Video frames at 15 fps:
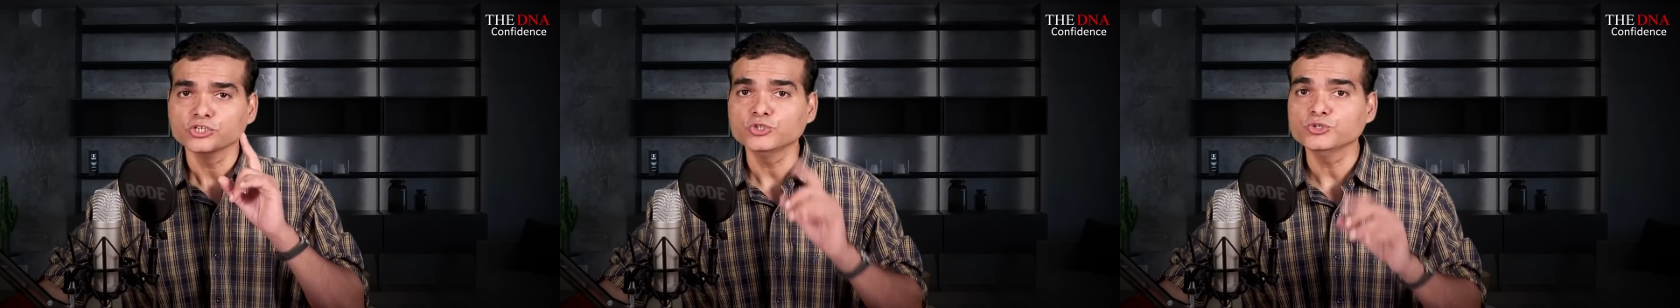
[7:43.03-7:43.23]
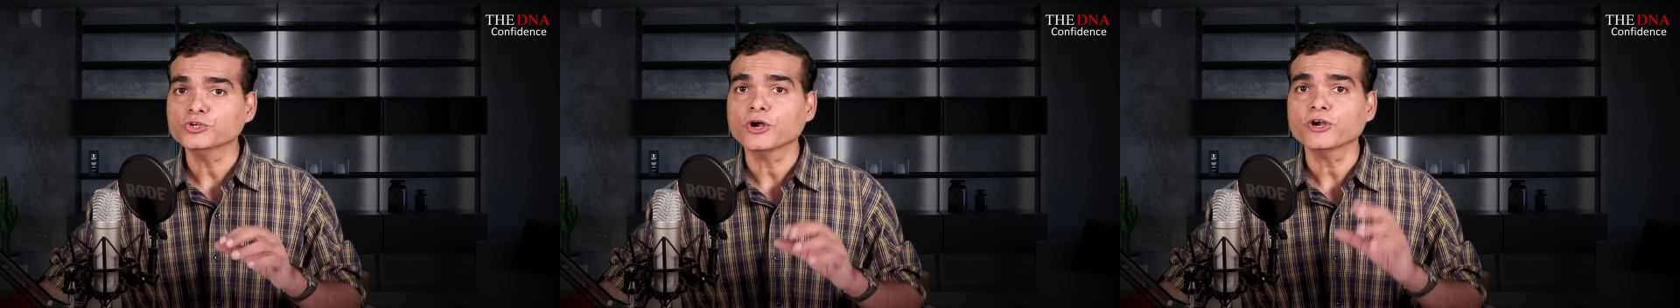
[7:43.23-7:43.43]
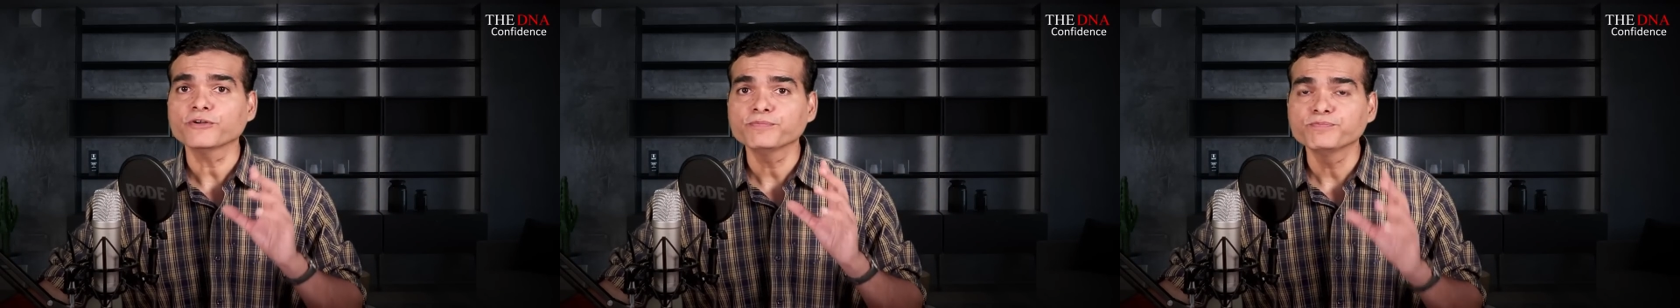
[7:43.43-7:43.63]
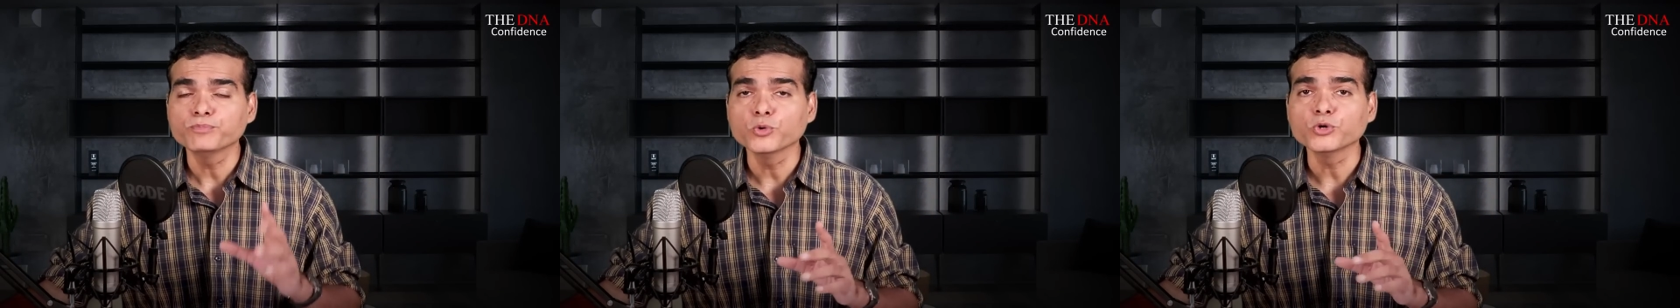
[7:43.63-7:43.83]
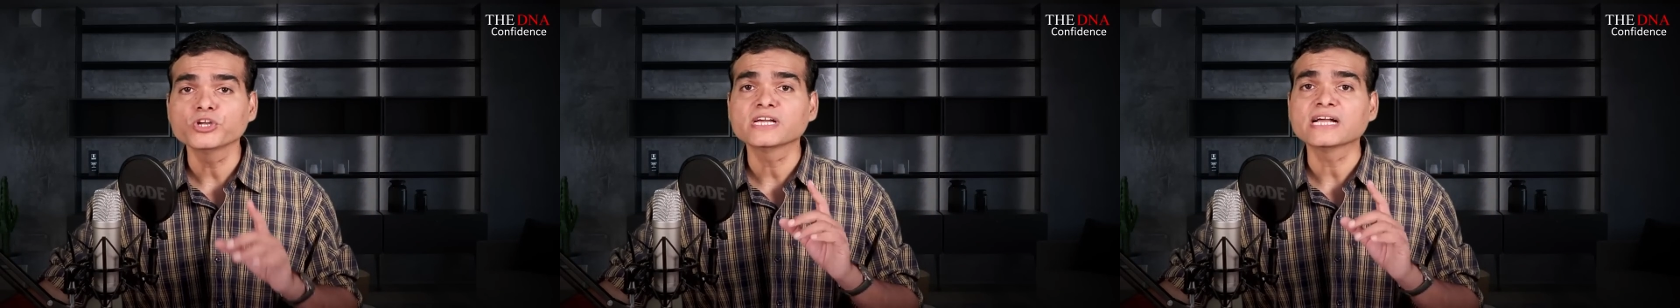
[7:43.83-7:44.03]
Do not
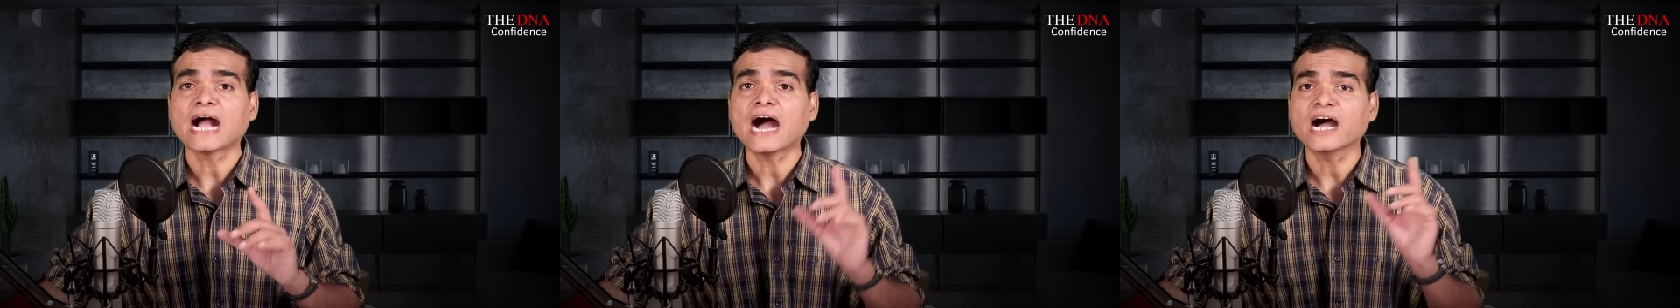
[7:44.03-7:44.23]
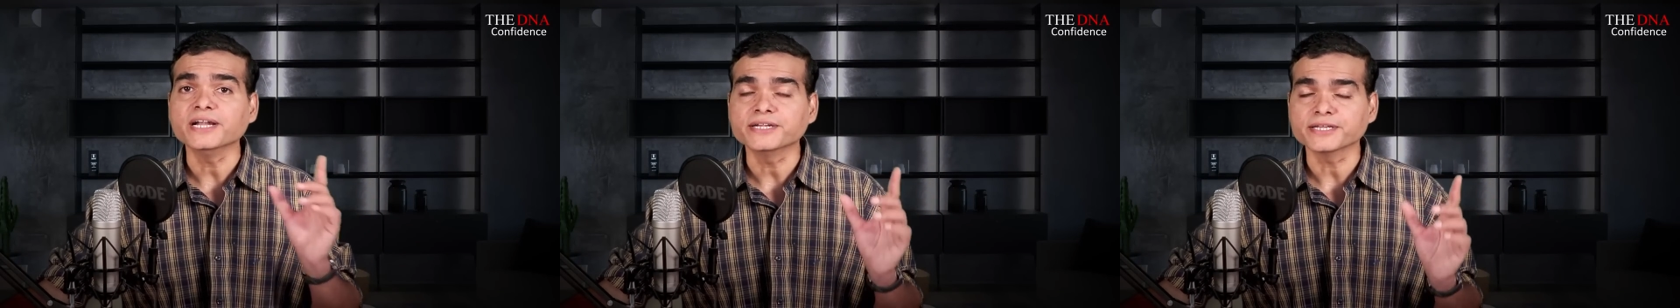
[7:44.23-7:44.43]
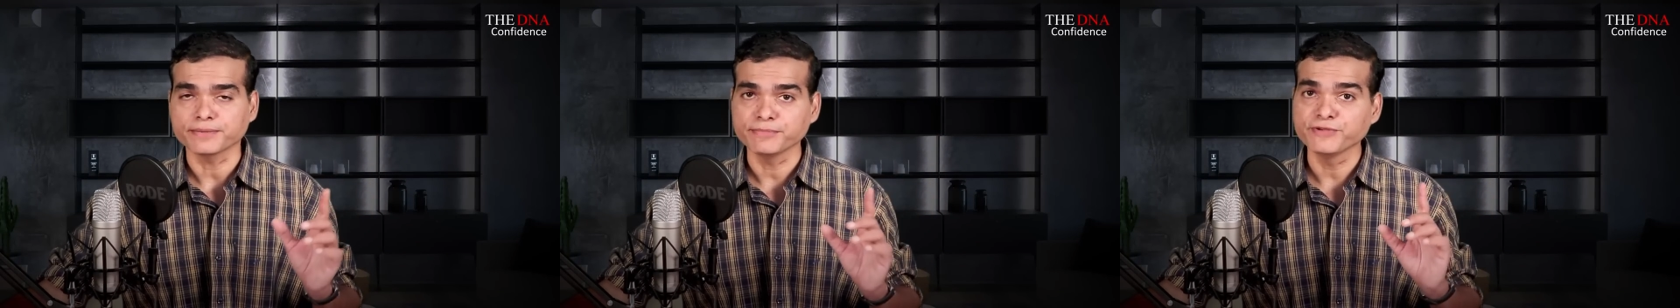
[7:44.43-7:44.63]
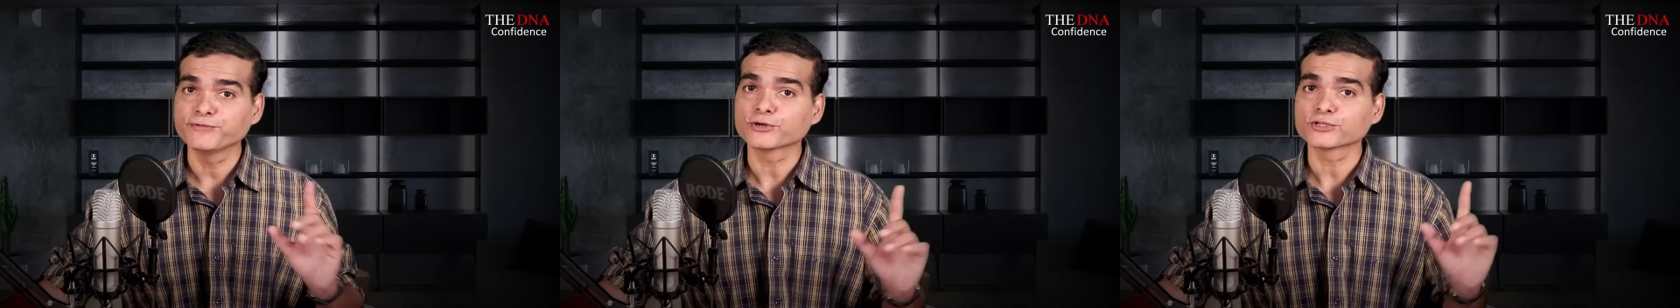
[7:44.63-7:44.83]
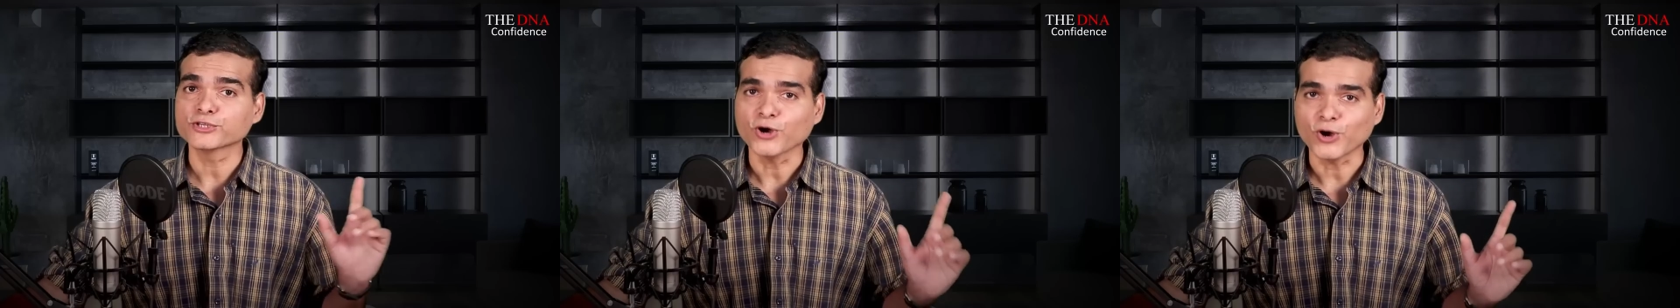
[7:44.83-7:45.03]
put cart
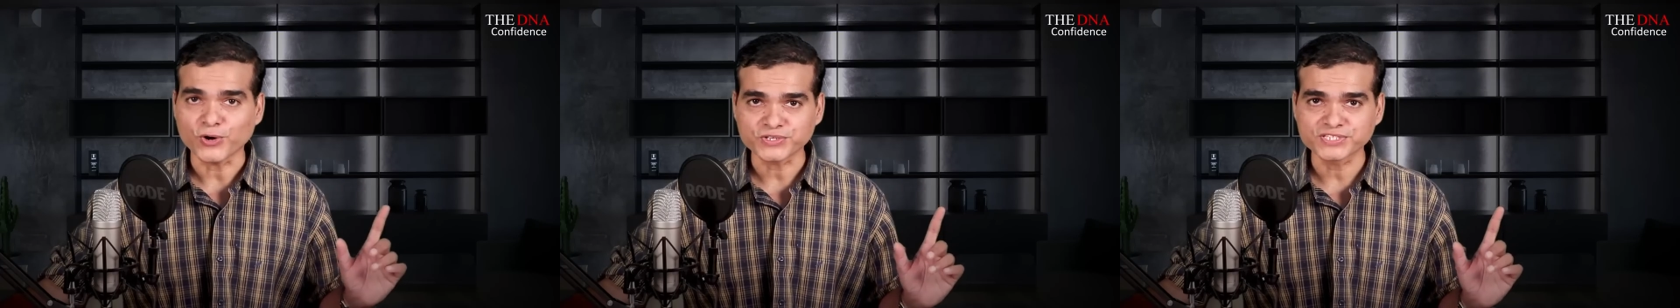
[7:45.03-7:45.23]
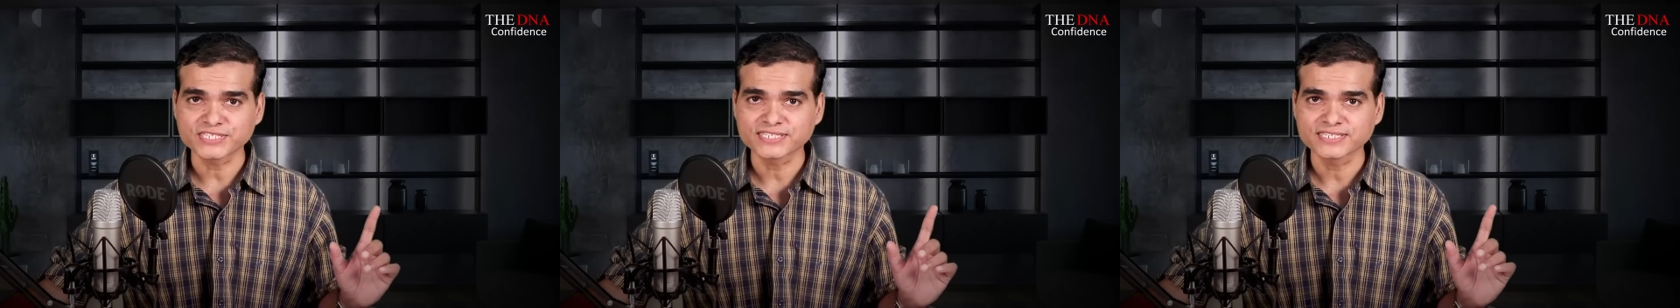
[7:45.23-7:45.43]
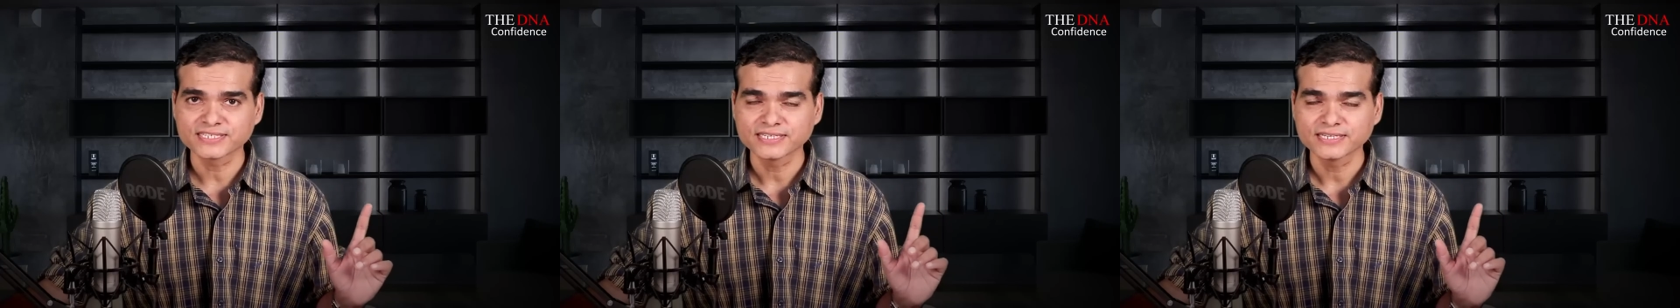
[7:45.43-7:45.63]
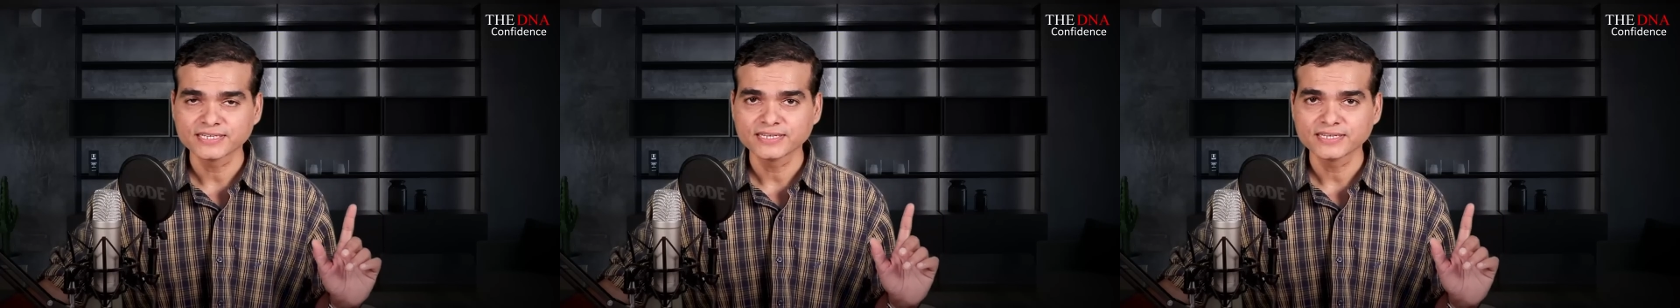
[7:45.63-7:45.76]
before the horse.